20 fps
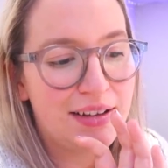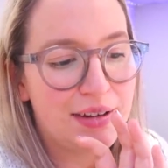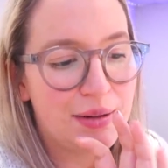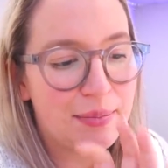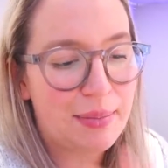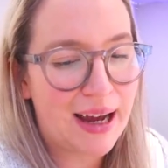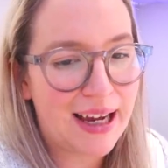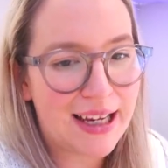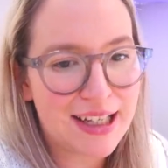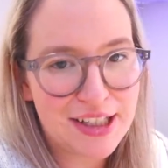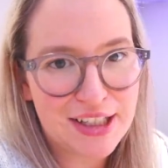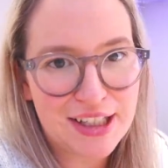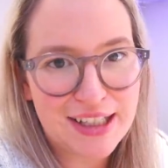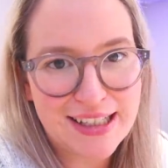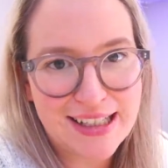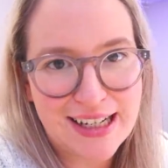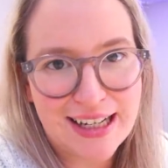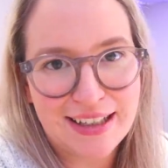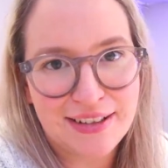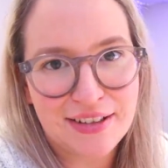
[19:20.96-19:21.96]
the package
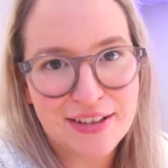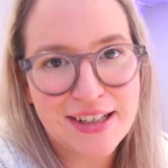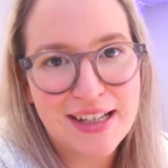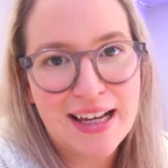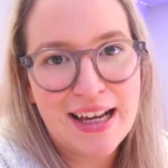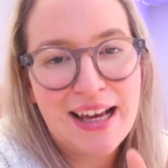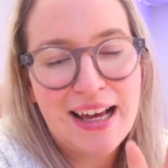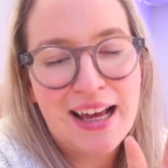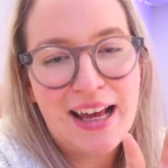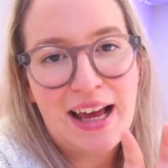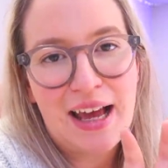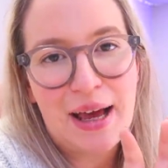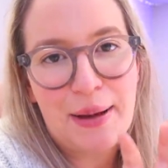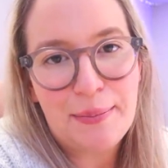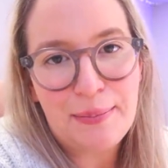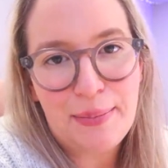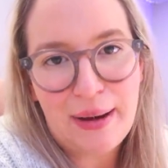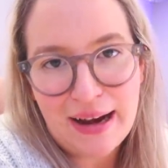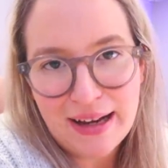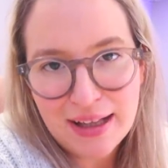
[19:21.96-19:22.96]
details
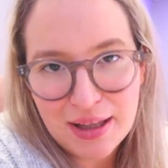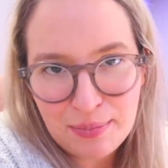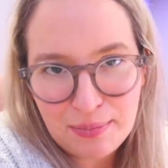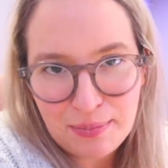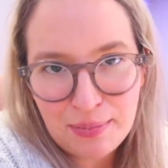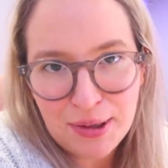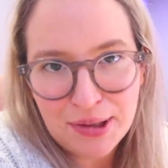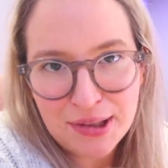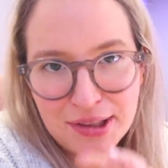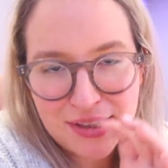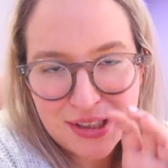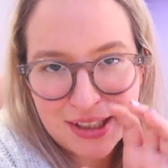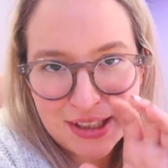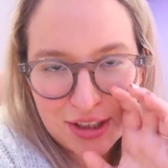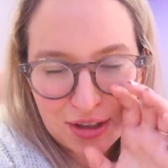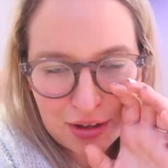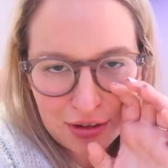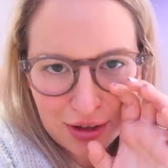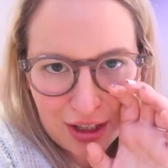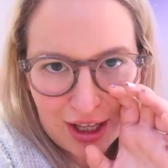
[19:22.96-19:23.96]
and buy the
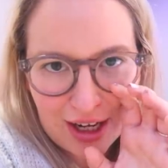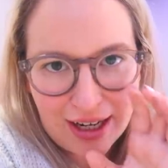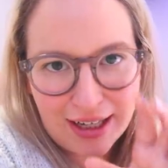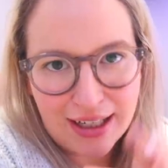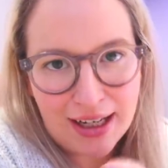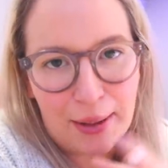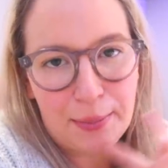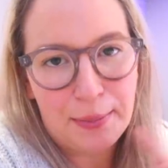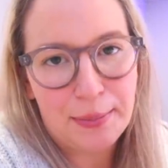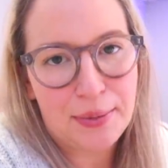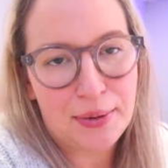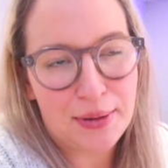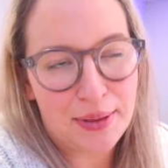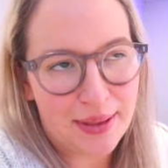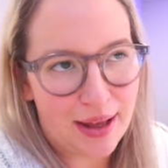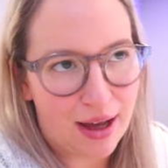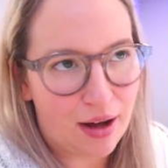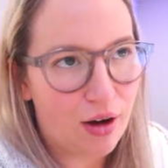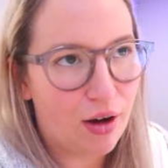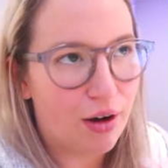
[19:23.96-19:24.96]
postage online and
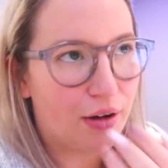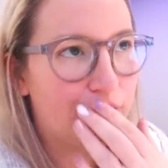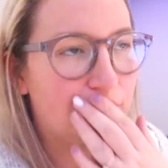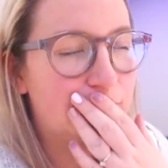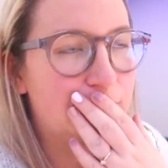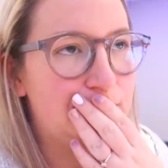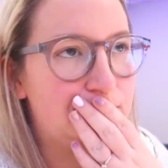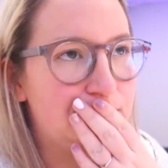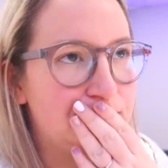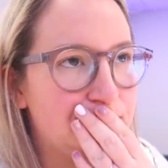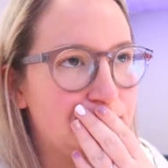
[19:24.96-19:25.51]
print that off.